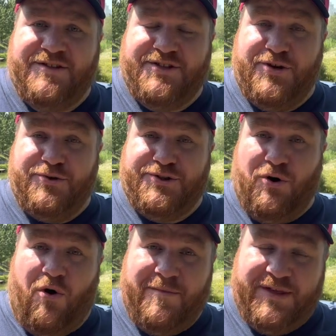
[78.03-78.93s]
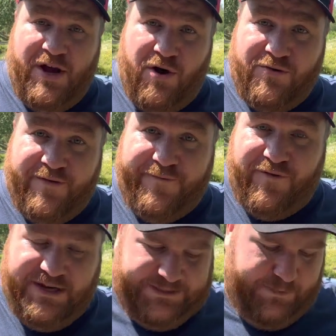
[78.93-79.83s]
to Simon, the owner of
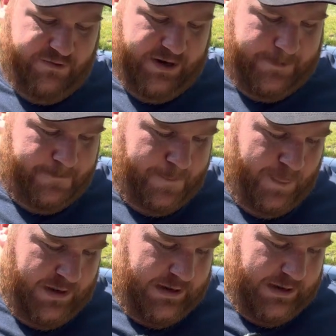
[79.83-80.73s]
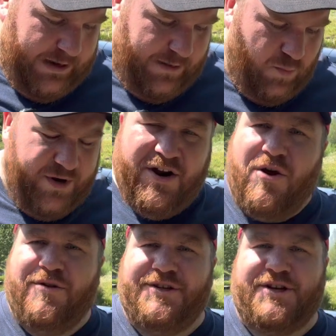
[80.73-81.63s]
Free Spirit, um, we know
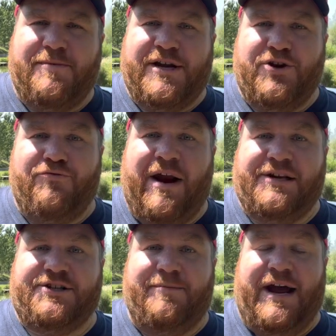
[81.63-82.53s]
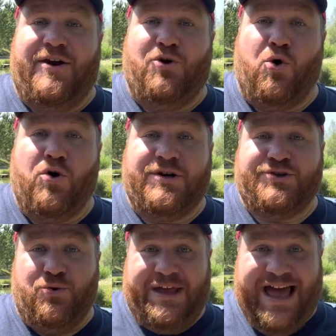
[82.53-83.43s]
that there's going to be a new range coming out in August
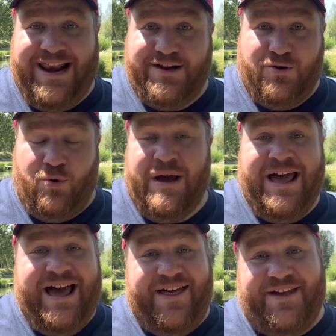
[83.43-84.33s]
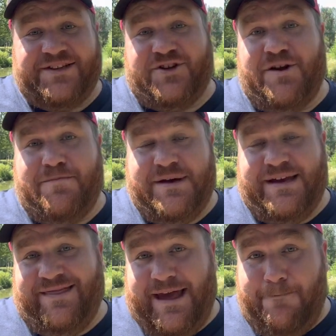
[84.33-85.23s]
called the Helical, and that's going to
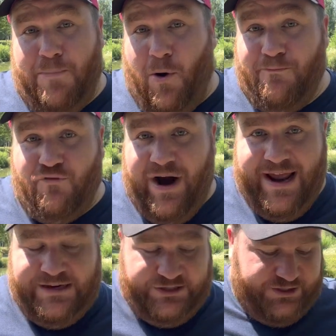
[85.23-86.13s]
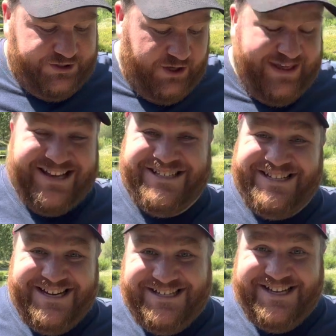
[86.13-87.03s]
be their bottom range. So their
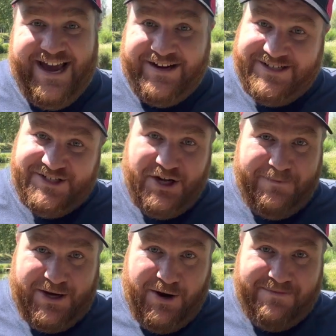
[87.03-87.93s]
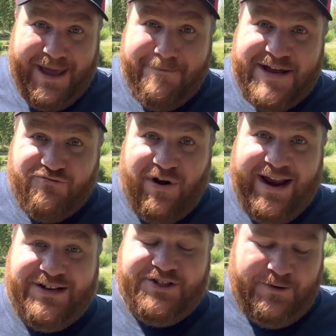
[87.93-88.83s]
CTX is going to become their mid
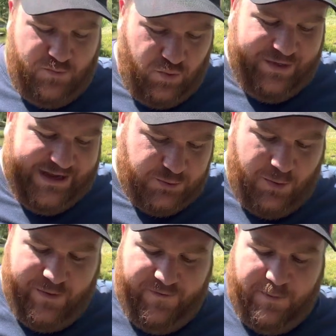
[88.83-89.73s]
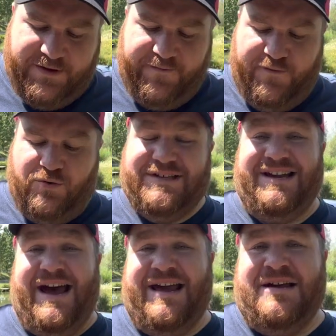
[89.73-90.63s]
range. Well, that's what we've opted for
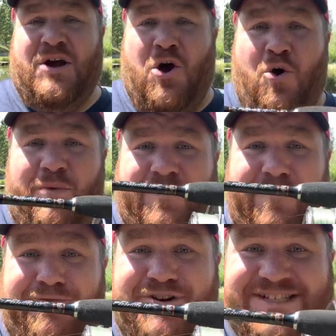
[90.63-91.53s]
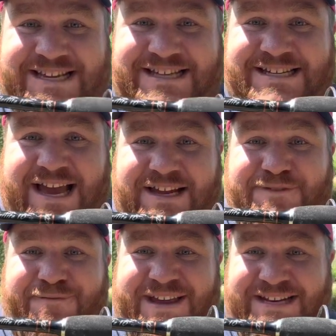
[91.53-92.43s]
today. We've gone for a
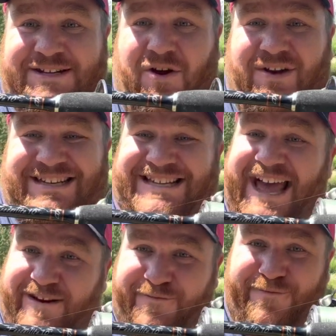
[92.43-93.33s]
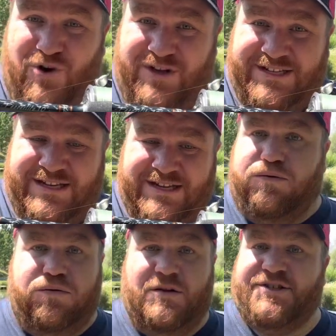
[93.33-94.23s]
CTX light, 10 foot.
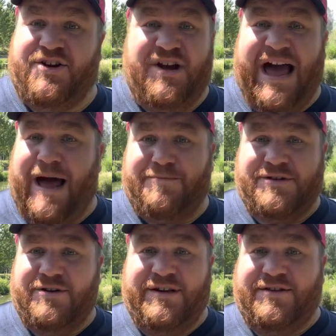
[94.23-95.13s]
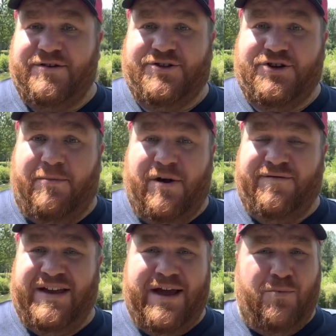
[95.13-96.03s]
It's going to absolutely do the job over
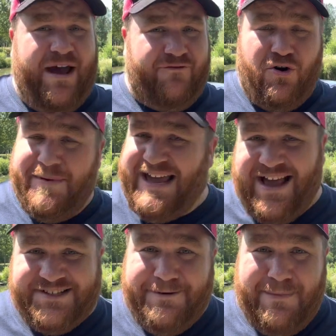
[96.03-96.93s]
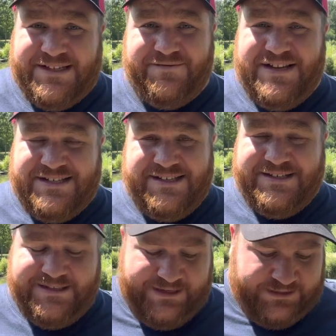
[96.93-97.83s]
here. We haven't got to be casting massive
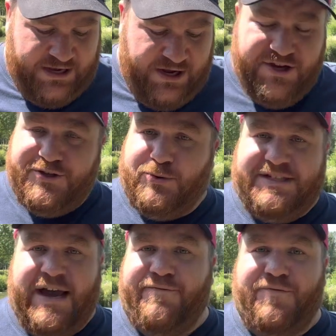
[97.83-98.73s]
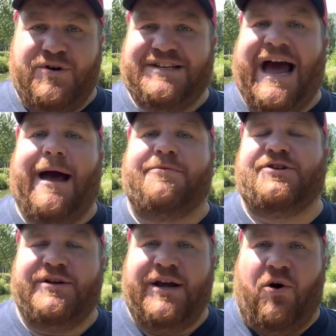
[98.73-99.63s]
distances, so a 10 foot is
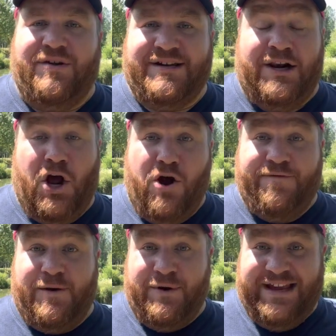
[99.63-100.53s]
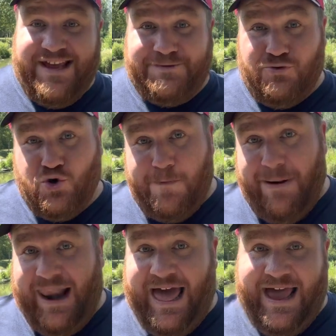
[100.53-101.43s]
absolutely ideal and hopefully we can get some good
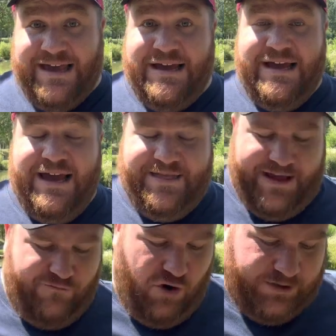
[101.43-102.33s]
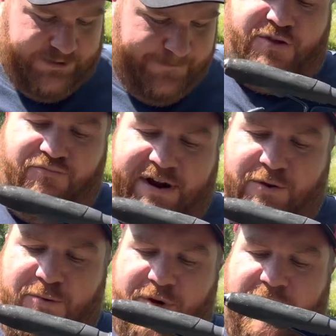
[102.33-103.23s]
play in that rod. The reel
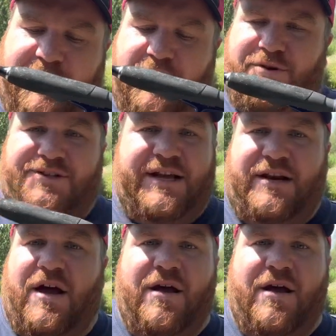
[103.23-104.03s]
that we're going to be using,